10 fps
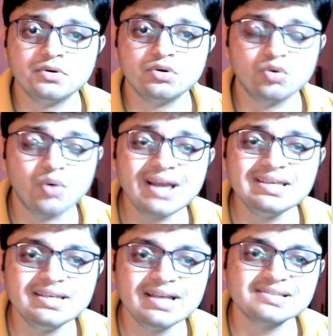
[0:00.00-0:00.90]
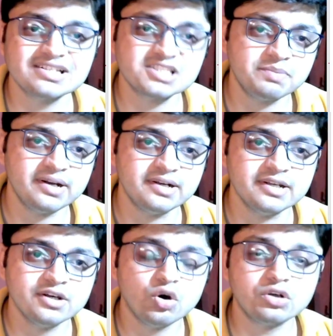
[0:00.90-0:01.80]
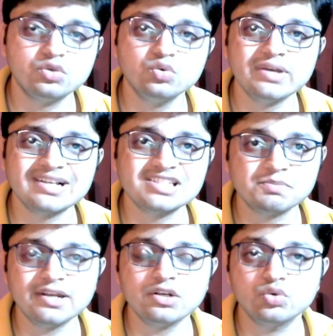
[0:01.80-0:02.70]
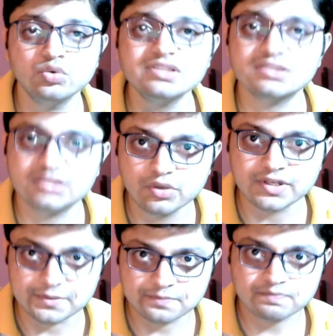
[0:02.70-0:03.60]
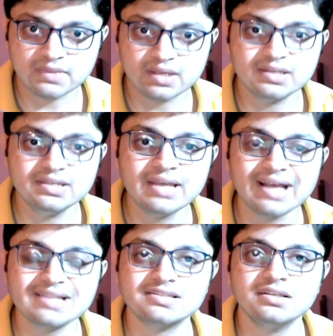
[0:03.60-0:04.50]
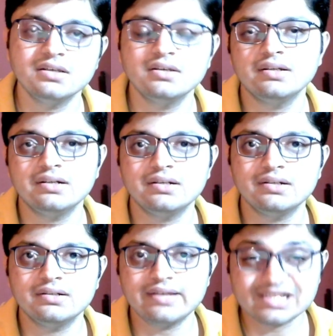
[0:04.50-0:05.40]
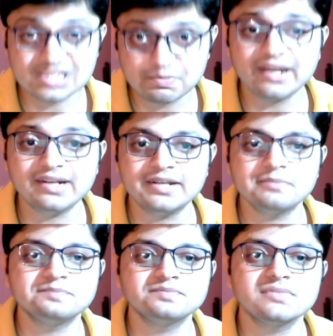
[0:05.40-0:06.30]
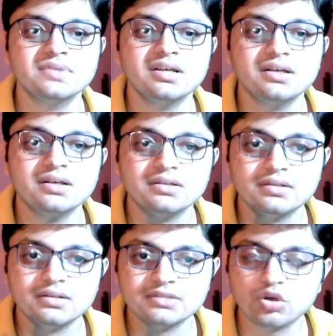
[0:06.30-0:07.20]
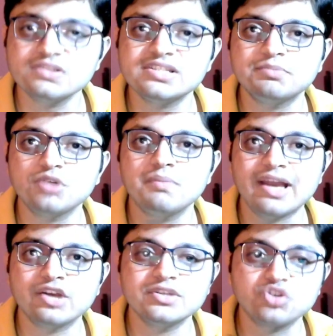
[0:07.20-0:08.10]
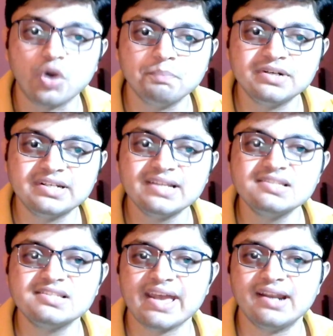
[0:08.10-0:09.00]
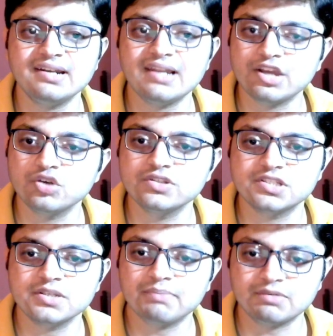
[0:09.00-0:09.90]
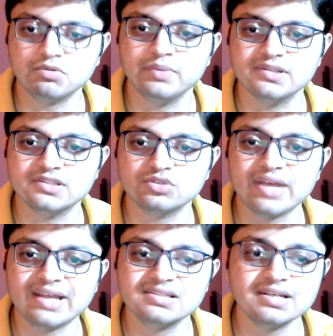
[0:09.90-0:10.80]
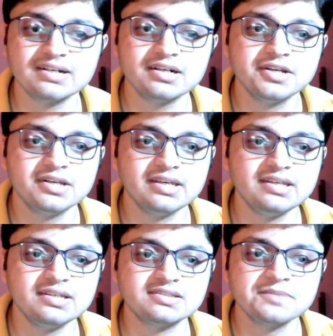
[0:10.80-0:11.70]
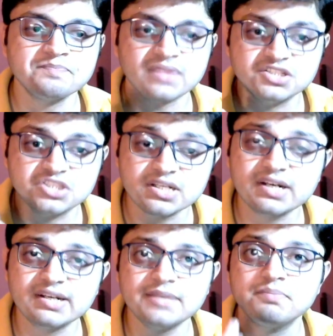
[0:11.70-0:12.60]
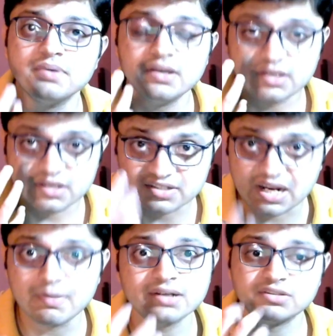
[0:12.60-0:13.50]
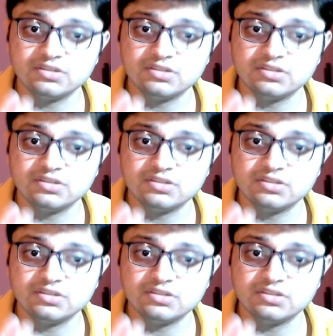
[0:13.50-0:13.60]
why he has explained, or to explain which theory he has explained the concept of language competence and language performance. So the answer is generative grammar